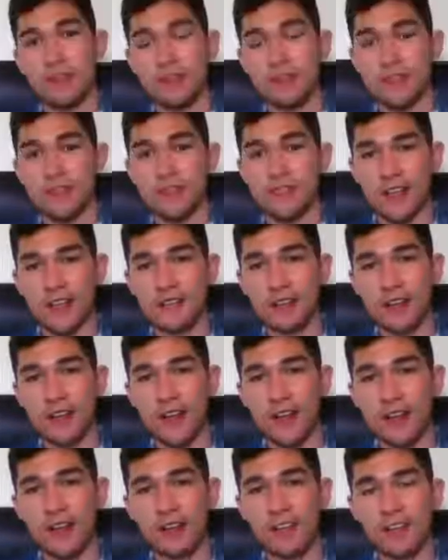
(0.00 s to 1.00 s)
that I've
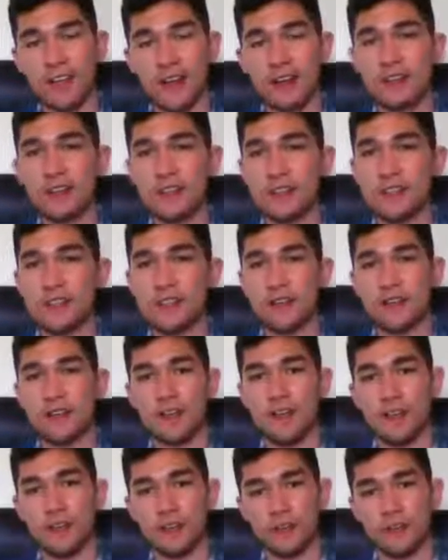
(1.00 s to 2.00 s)
created, I've always done
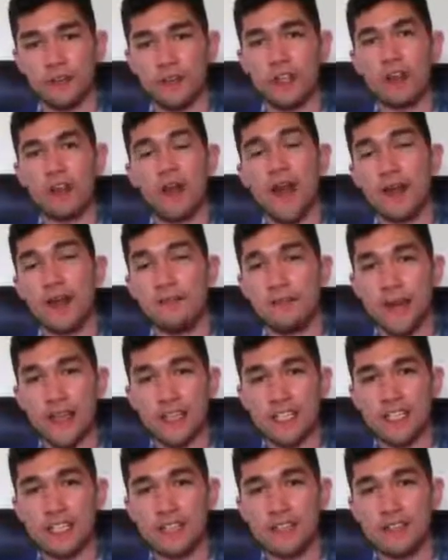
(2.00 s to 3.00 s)
like video
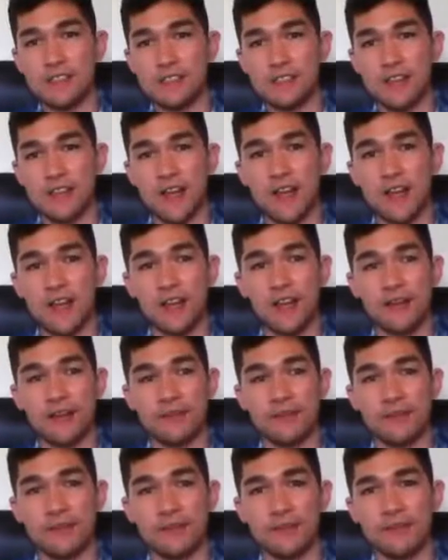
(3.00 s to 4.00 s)
animations and
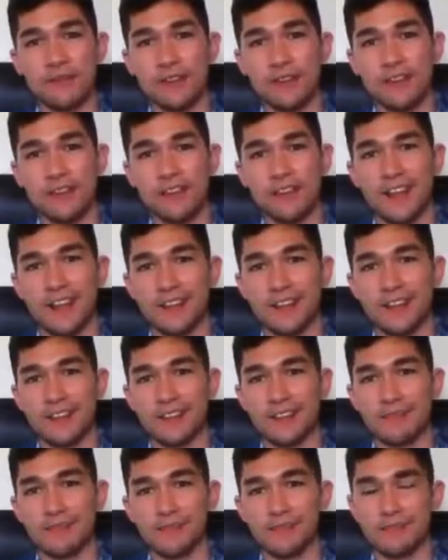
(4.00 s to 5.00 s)
like
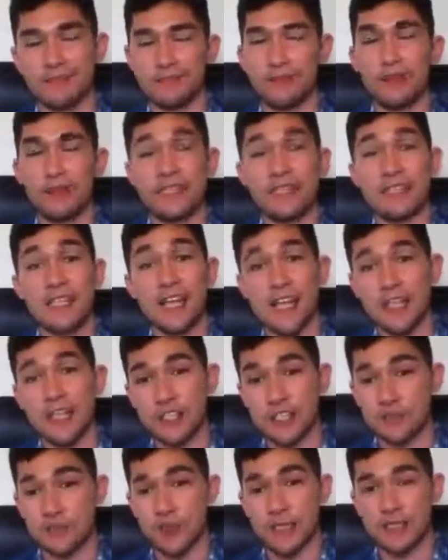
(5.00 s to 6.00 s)
presentations,
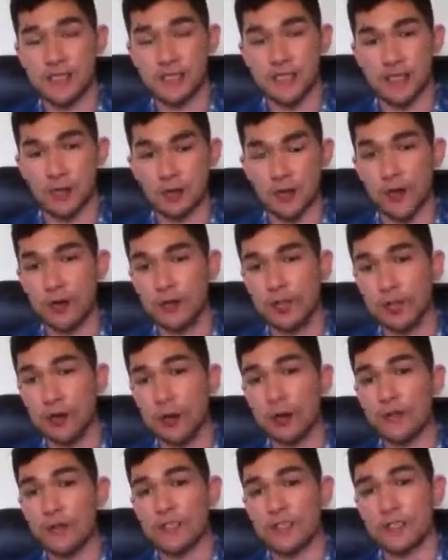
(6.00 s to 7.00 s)
basically, where I record
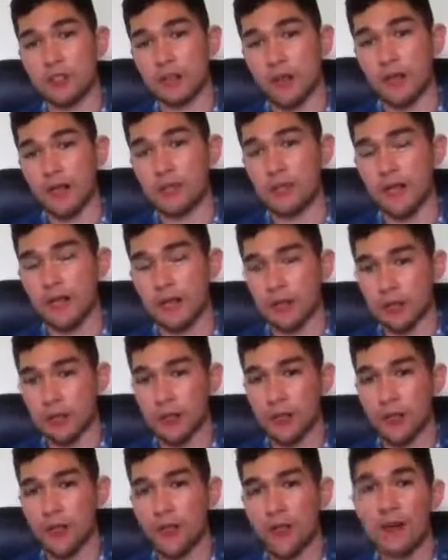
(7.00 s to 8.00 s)
the screen on my
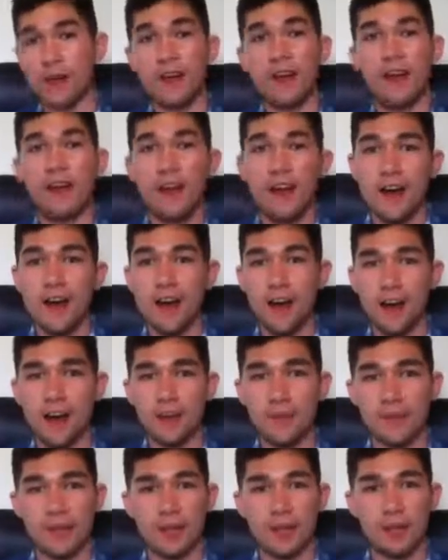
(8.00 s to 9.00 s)
computer
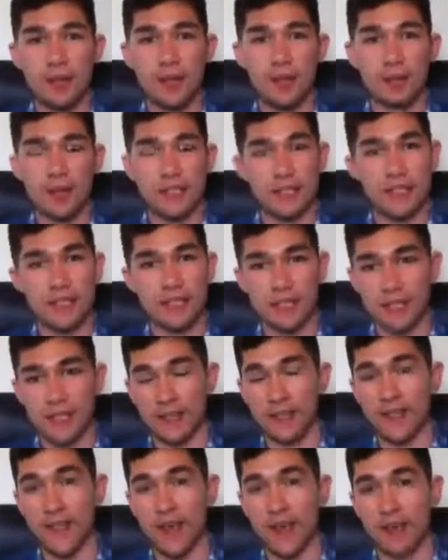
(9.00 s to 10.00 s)
and create presentations like
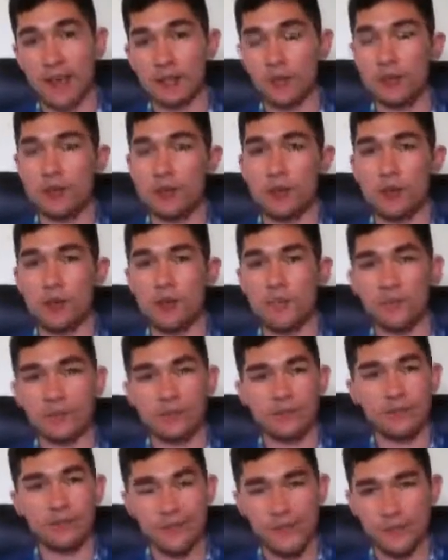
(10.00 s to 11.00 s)
that, and also
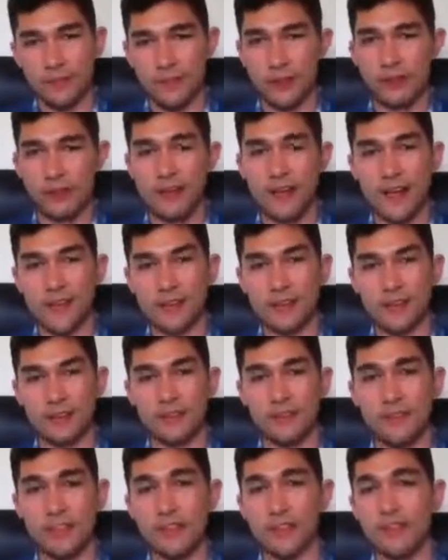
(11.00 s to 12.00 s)
more advanced kind of
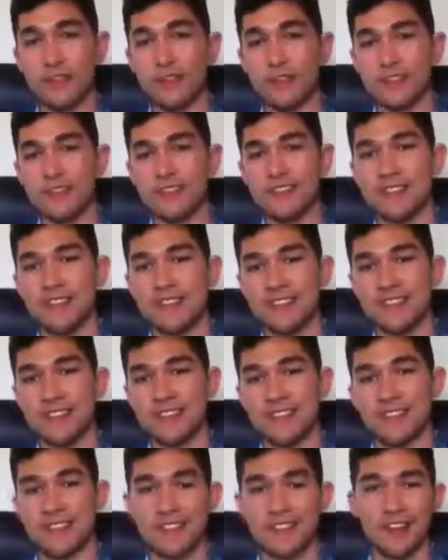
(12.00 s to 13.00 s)
videos.
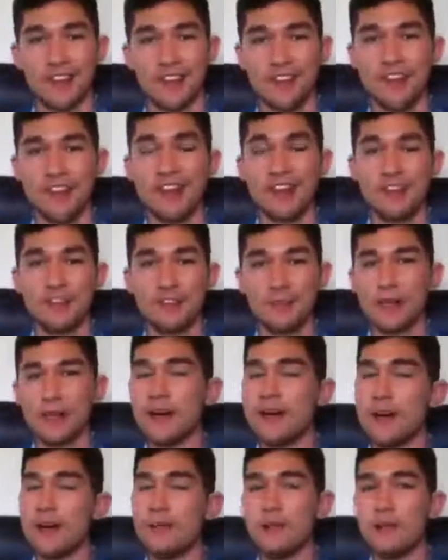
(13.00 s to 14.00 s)
So for me,
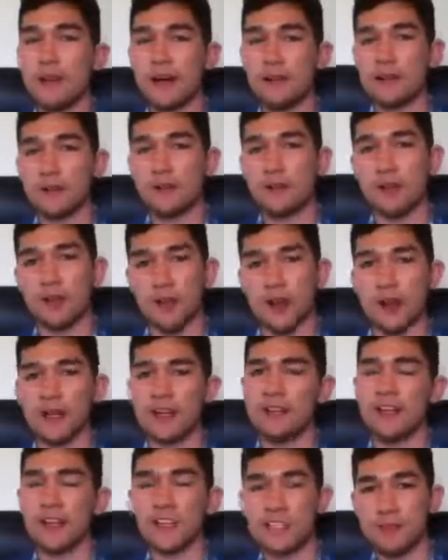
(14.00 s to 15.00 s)
I'm more comfortable. I
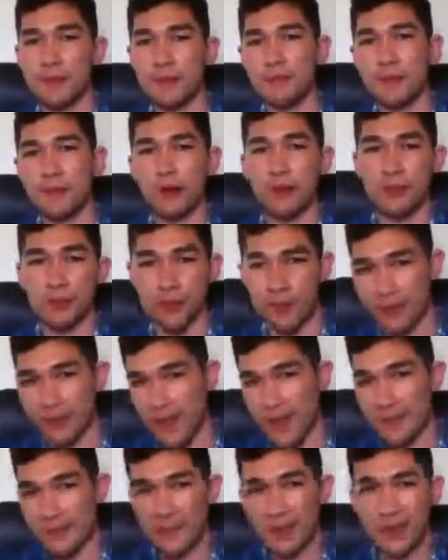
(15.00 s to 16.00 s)
can speak both on
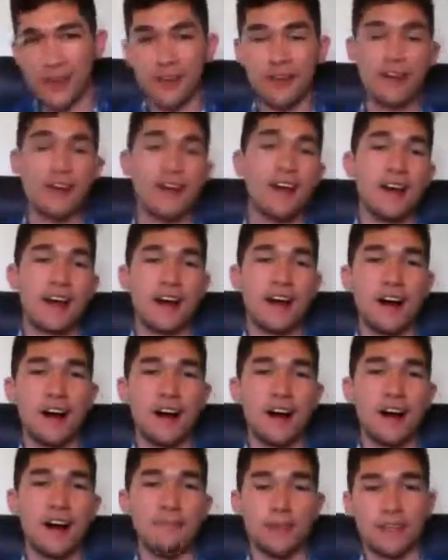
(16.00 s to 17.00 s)
camera, but
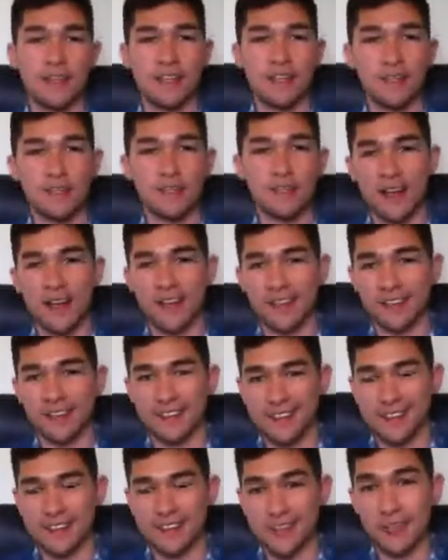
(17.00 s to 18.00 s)
I think my
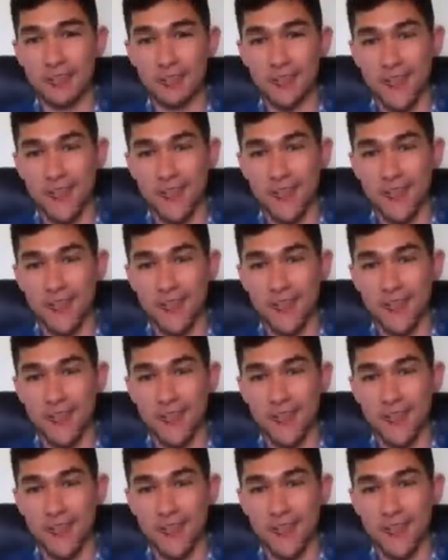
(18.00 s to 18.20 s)
skills that I